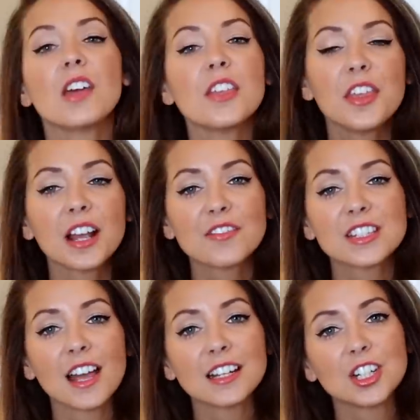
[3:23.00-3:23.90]
The other thing I've
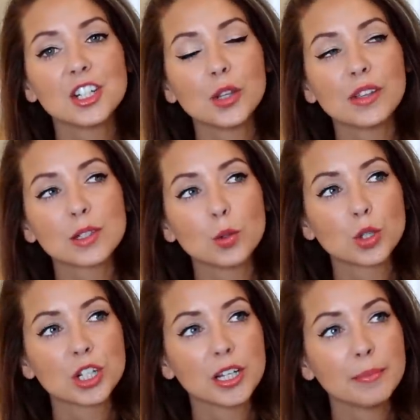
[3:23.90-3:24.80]
decided to do this
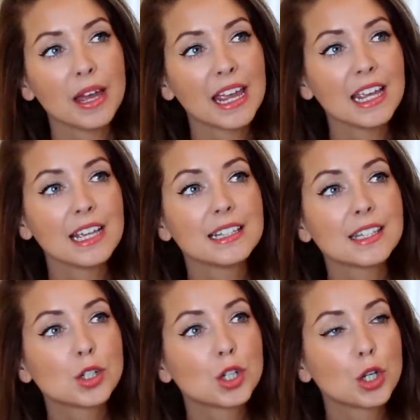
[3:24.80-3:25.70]
autumn
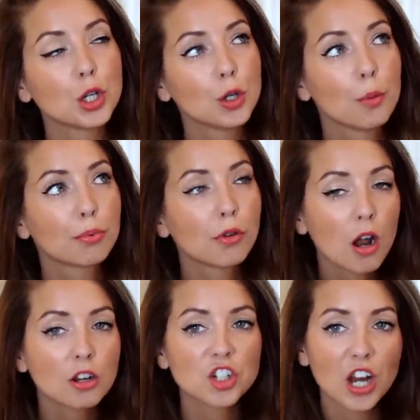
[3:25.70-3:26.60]
is to
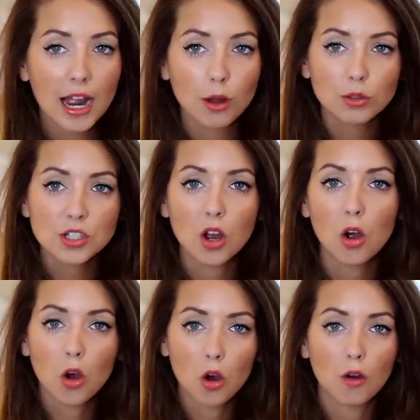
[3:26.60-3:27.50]
branch out
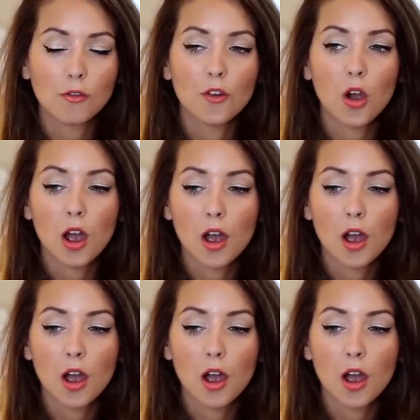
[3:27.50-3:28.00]
of